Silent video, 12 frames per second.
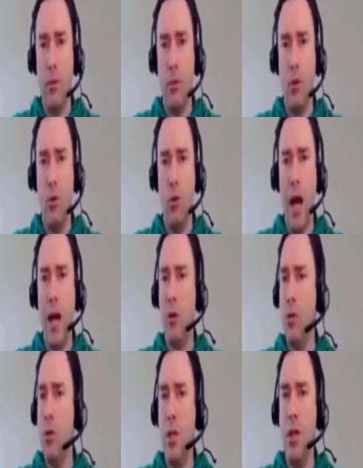So
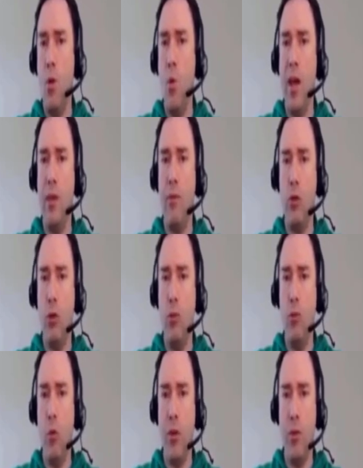I don't see a way
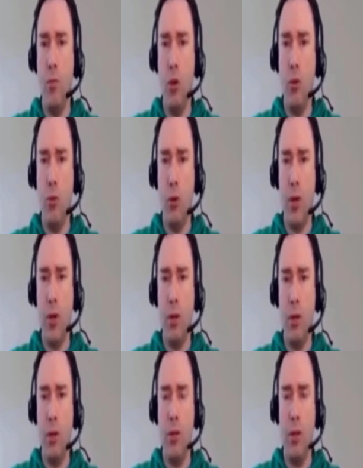to avoid the bishop
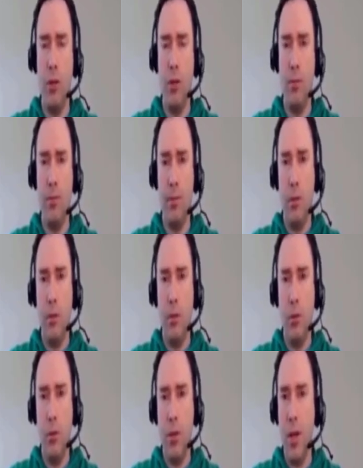trade easily.
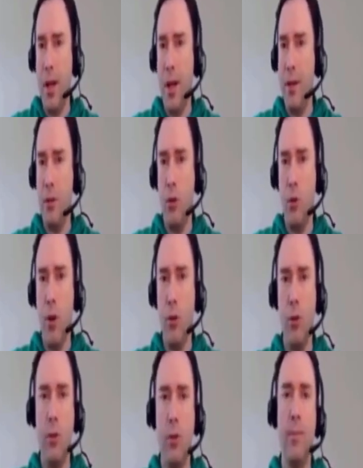So does that answer your
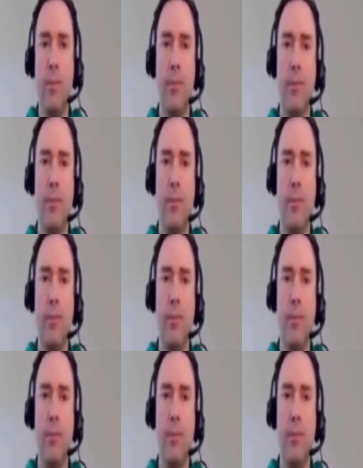question?